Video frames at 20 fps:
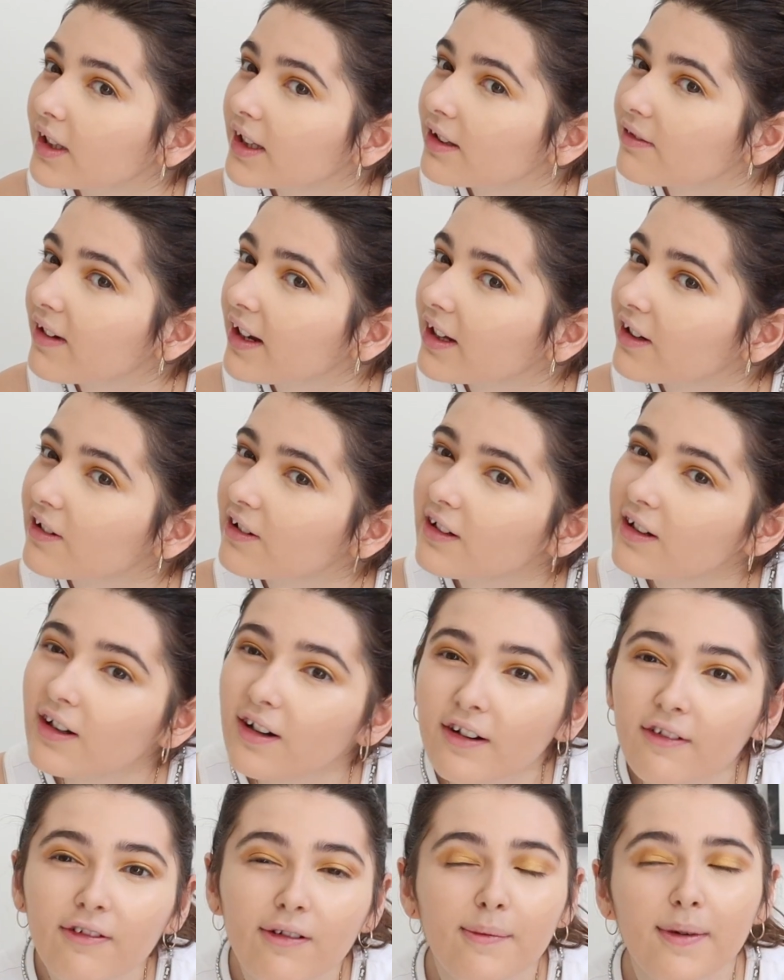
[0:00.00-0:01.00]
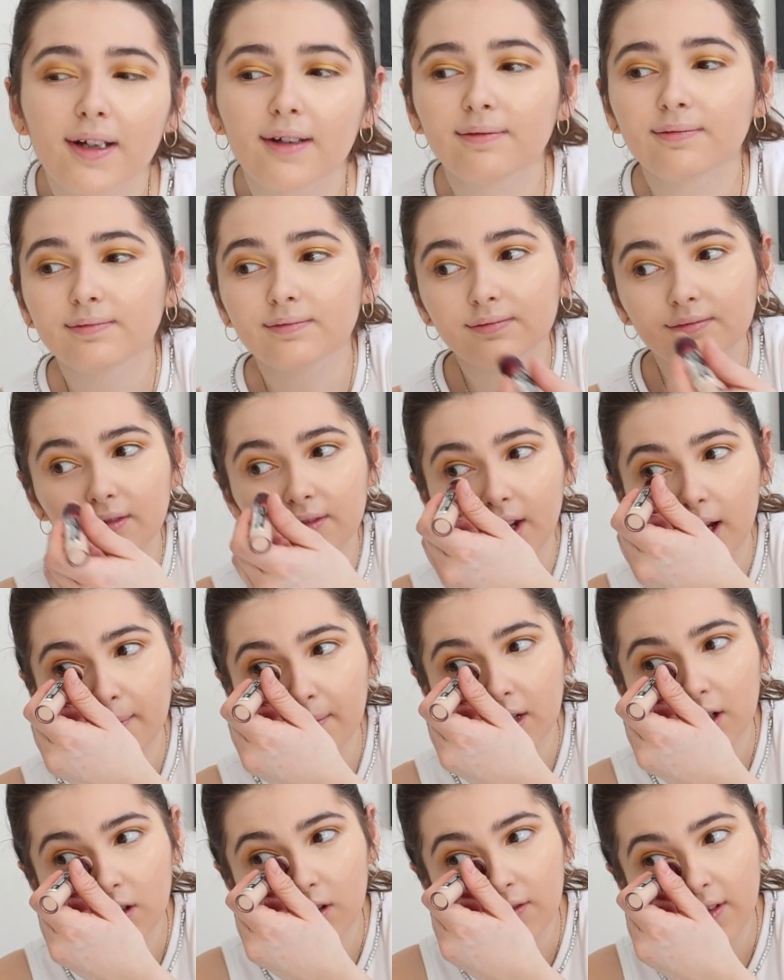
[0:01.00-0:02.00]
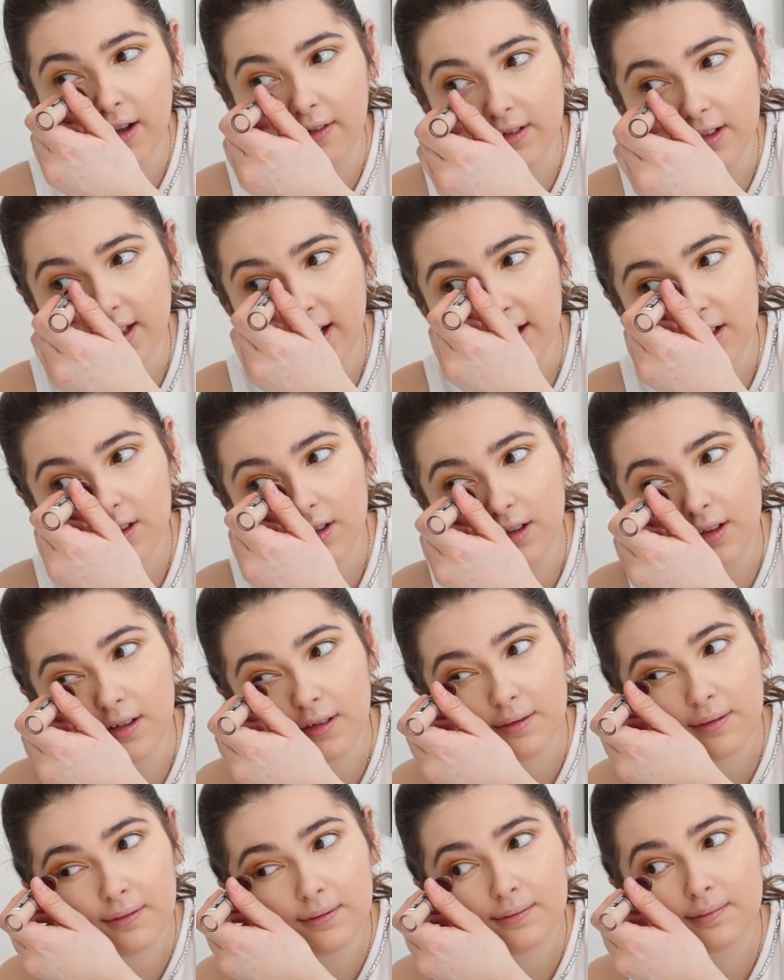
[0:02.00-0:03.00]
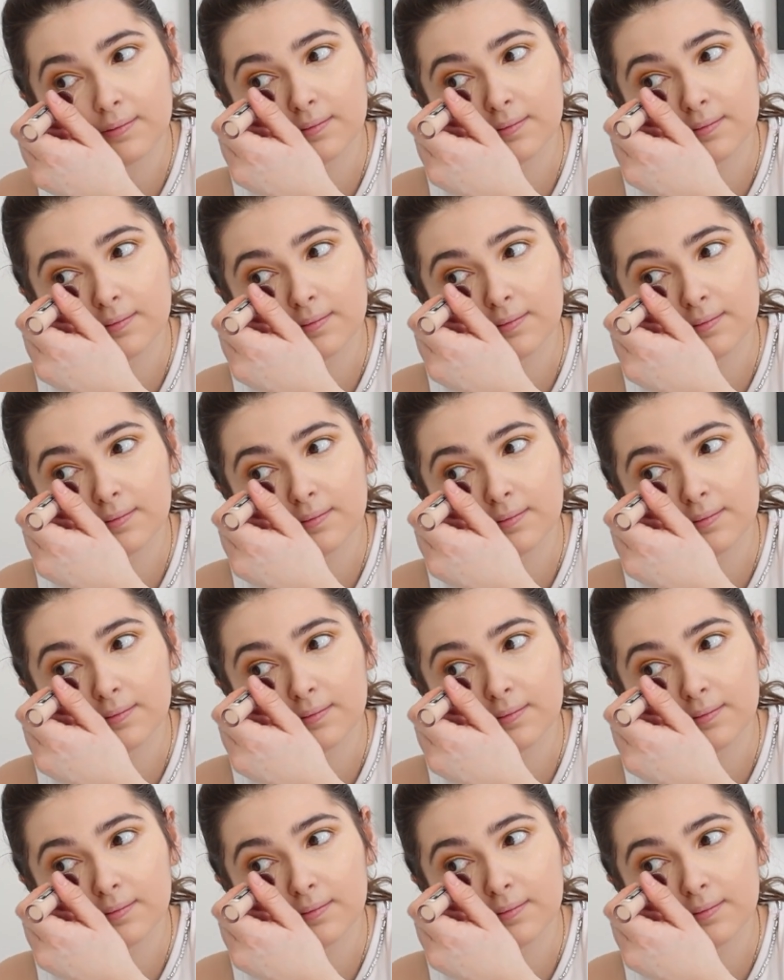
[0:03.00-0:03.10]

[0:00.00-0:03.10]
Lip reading: So that's a good look for me. And then I'm going to do the other side too.